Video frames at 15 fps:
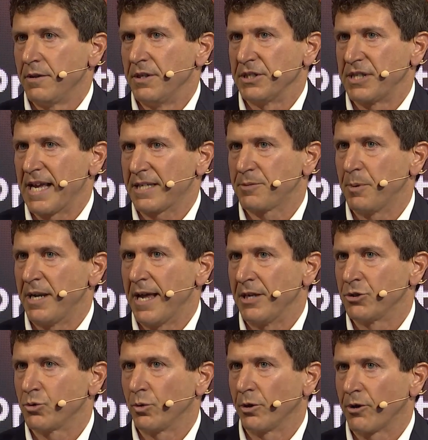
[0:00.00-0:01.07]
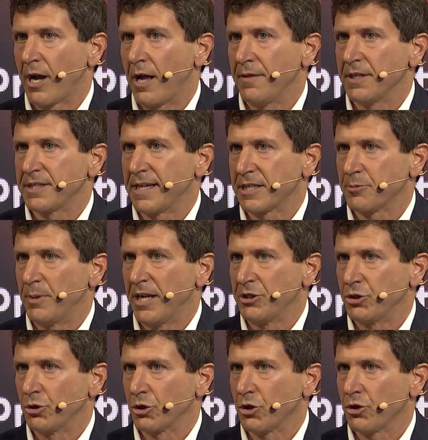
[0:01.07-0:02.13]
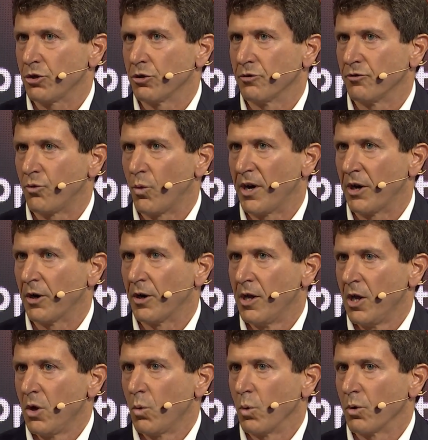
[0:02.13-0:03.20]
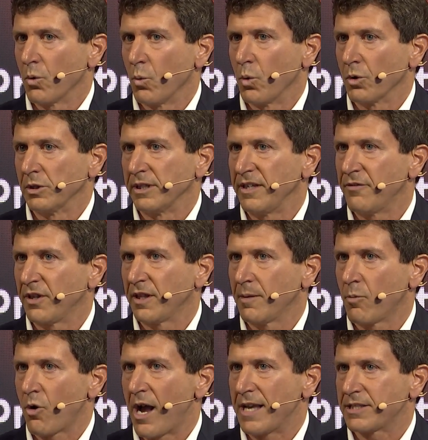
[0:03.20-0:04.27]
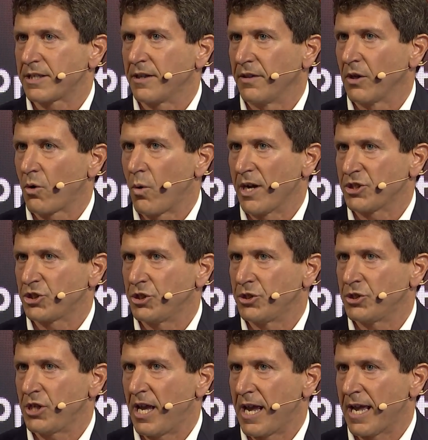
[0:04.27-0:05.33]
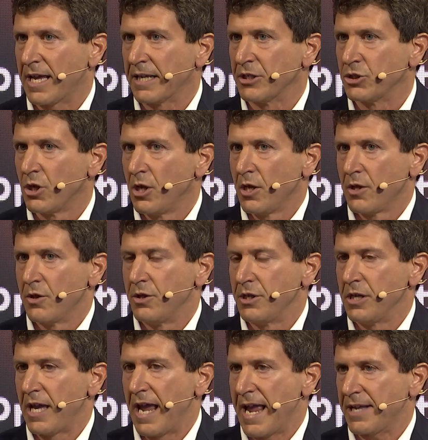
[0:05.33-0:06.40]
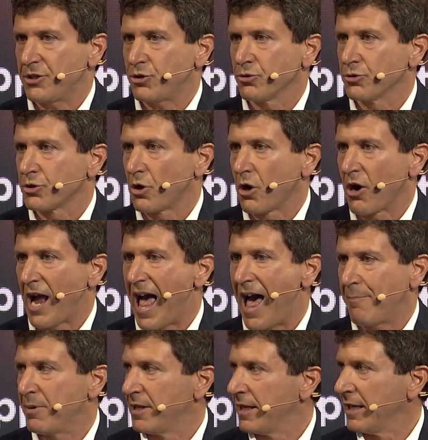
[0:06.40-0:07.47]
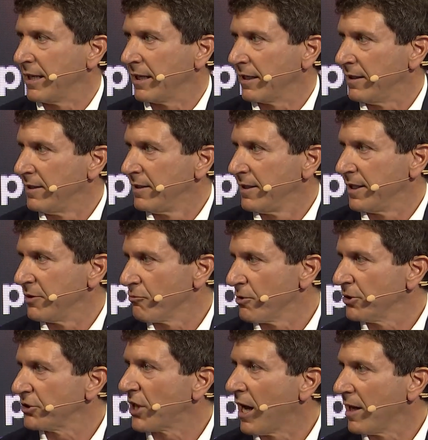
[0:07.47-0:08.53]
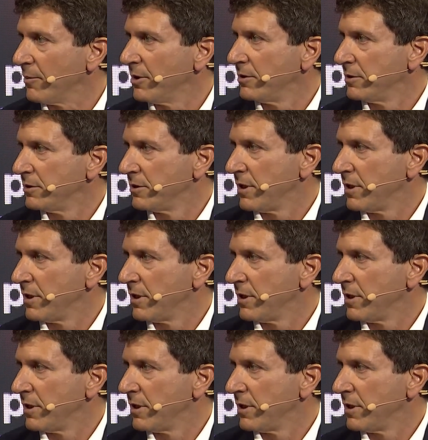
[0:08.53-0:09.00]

this exponential or on this exponential curve where we're, we're living them, we're asking the questions, and the answers are happening in real time.